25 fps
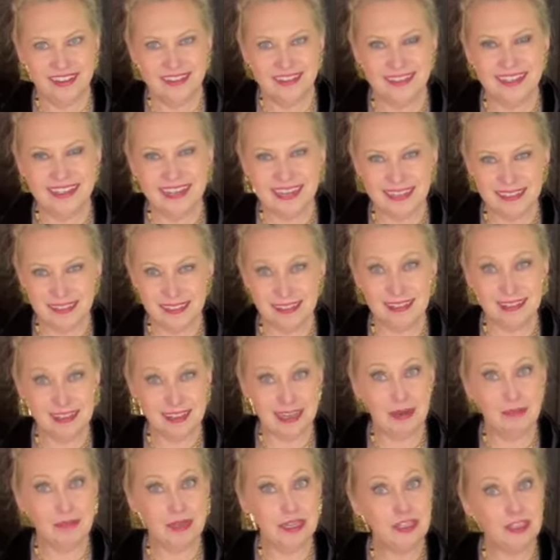the
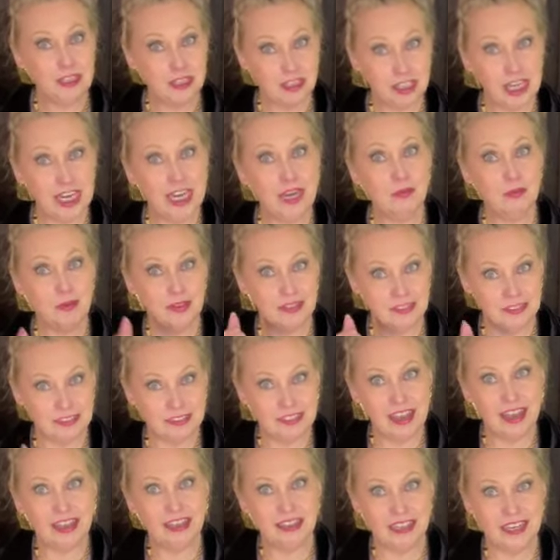Ysatis. I mean, she would
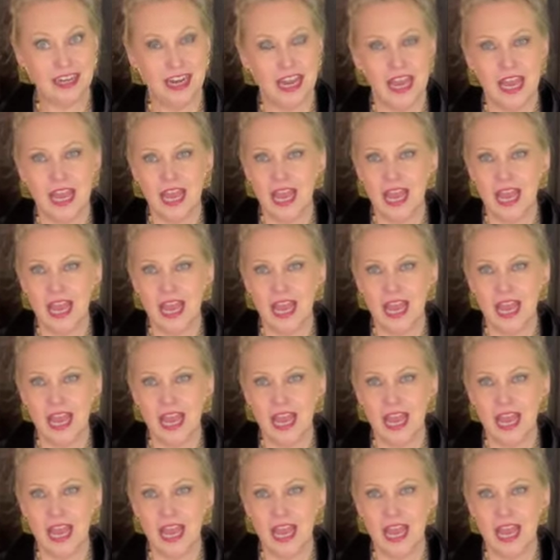sell it.